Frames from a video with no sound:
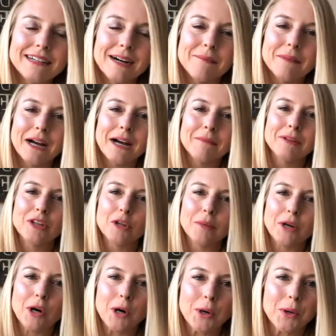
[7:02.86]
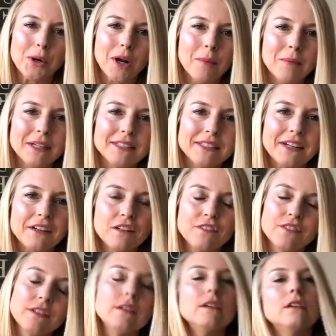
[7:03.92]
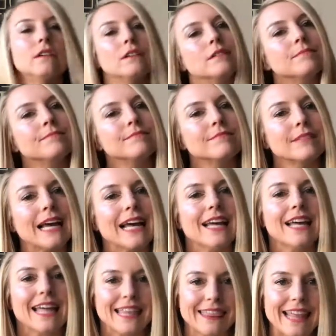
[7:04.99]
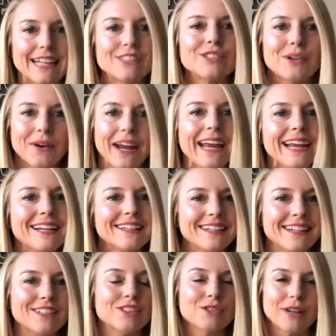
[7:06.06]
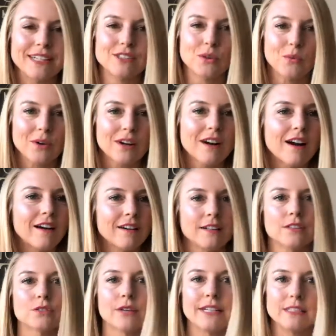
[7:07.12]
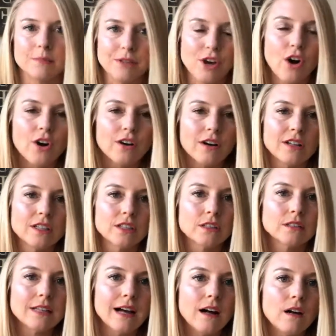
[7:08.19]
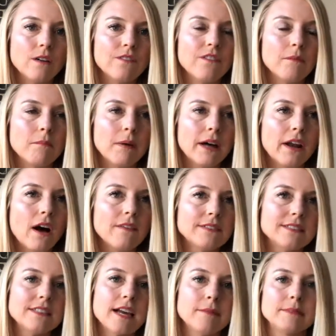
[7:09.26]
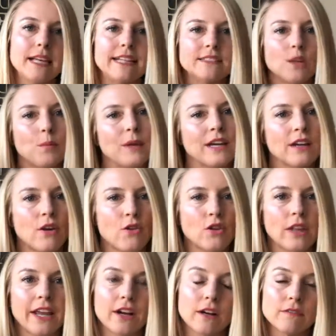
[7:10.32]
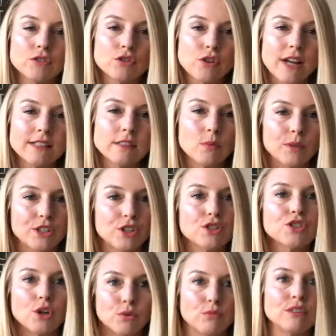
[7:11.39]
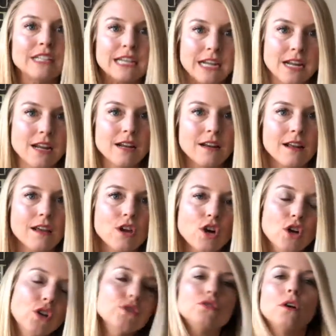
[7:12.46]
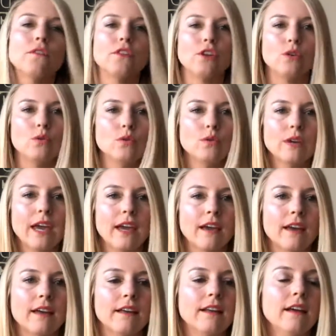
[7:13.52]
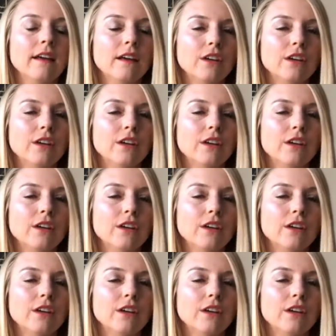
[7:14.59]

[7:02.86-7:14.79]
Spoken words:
I'm a little bit harder on myself. That's great, and it's great to work hard, and it's great to be hard on yourself, but oftentimes it ends up being another layer of stress that we just don't need. So if you can,